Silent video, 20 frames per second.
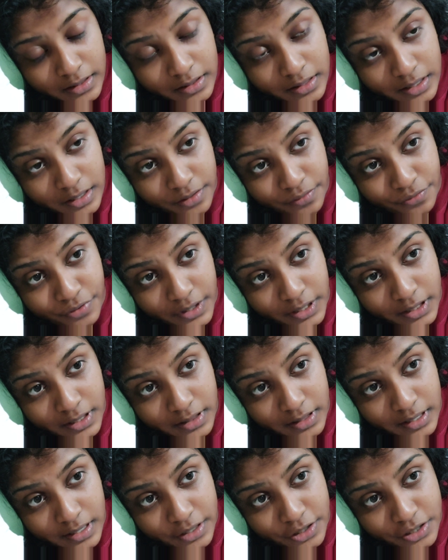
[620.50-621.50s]
then
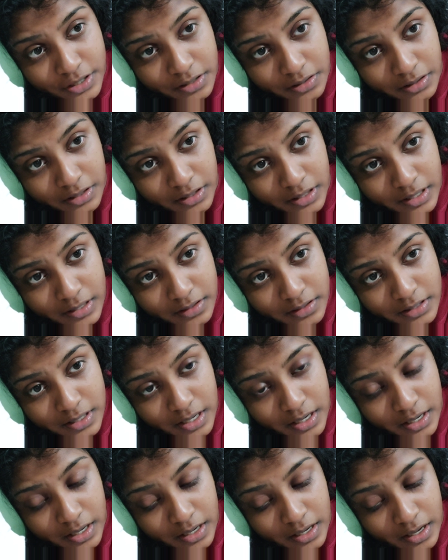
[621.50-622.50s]
feeling like shit the next
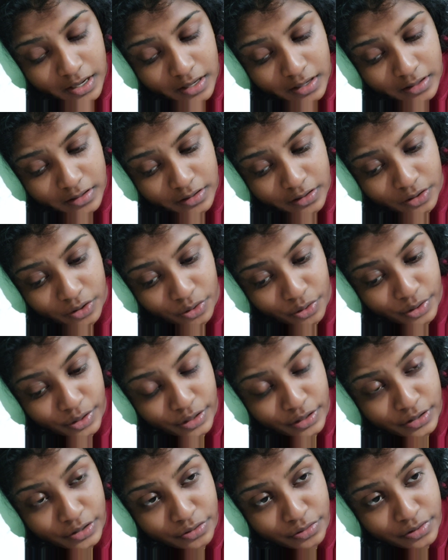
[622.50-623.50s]
day and
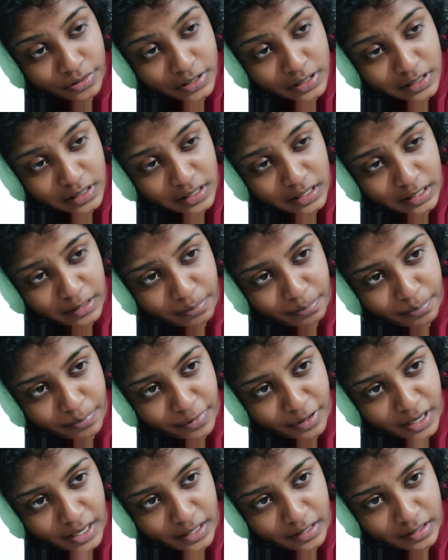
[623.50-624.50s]
going to sleep
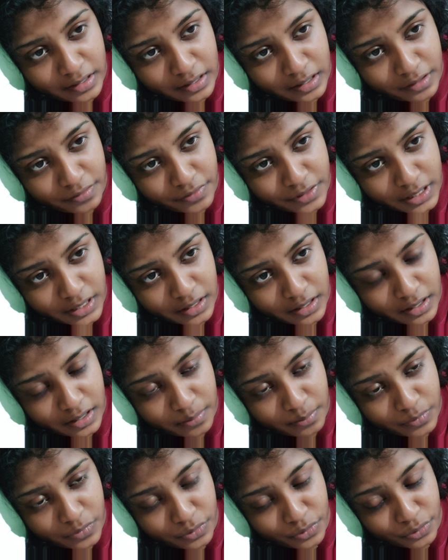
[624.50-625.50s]
right after I
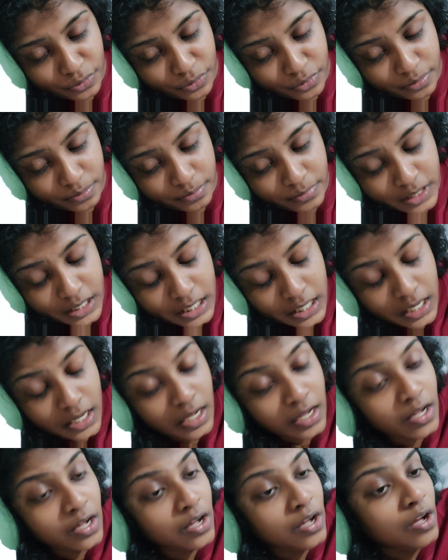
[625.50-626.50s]
come home
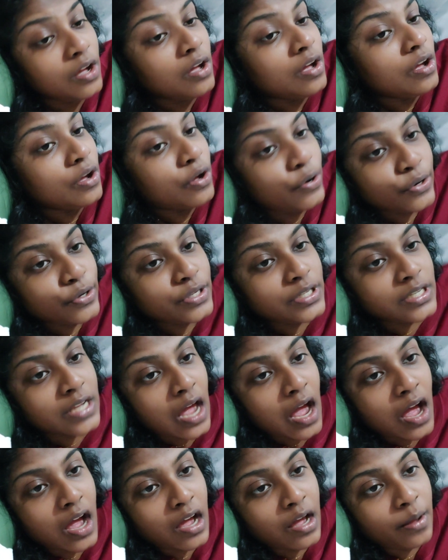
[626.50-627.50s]
because
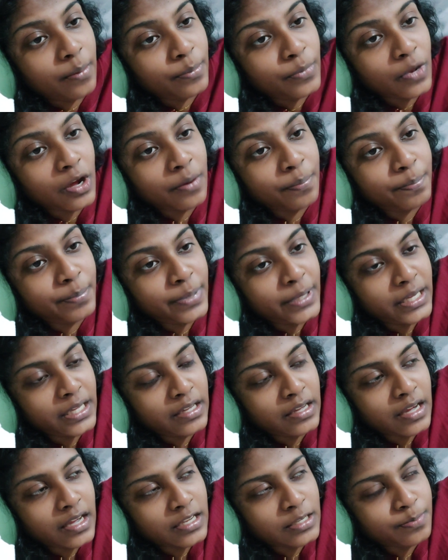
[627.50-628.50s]
I'm not
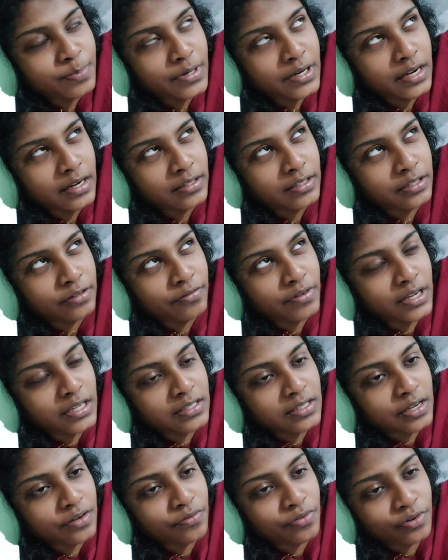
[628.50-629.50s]
being as productive
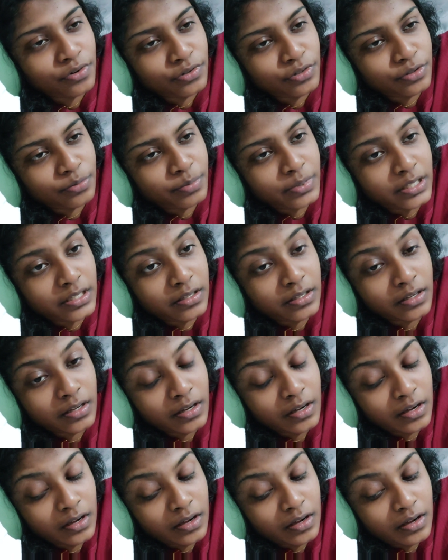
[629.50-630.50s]
as I want to be
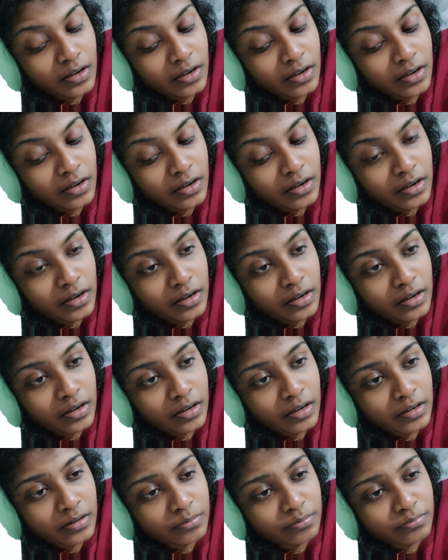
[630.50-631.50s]

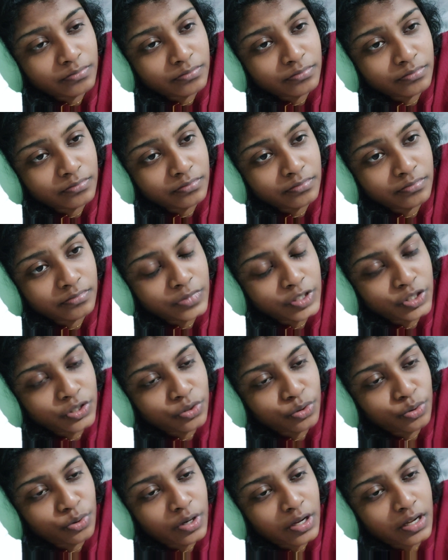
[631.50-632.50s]
um, so